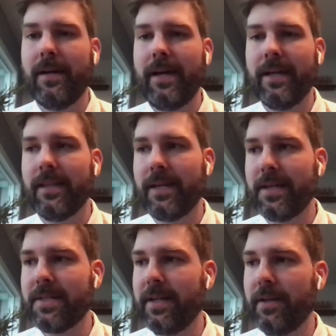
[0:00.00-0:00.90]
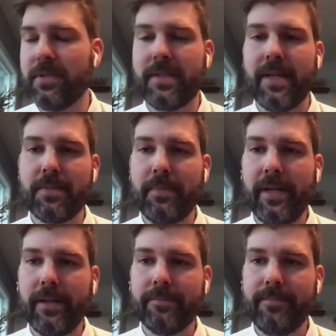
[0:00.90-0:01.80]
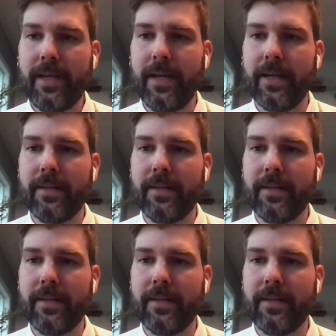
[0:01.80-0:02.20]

Uh, and like I said, it was a tense meeting,